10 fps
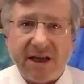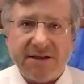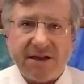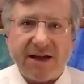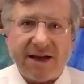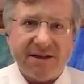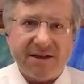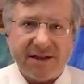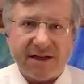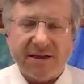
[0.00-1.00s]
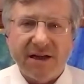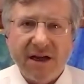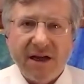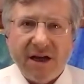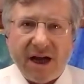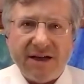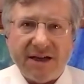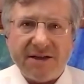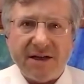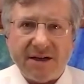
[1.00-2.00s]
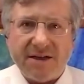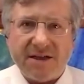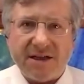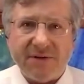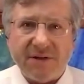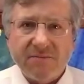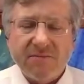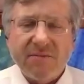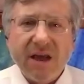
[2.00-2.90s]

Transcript: late nineteen ninety-six and nineteen ninety-seven.